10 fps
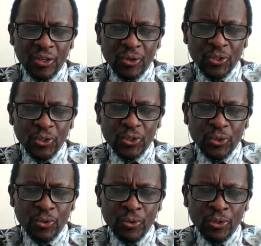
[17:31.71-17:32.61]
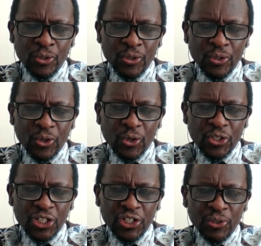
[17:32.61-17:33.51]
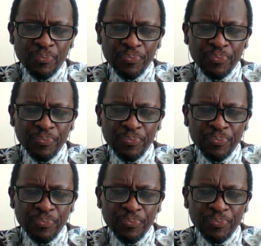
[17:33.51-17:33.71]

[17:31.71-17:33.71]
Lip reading: also to continue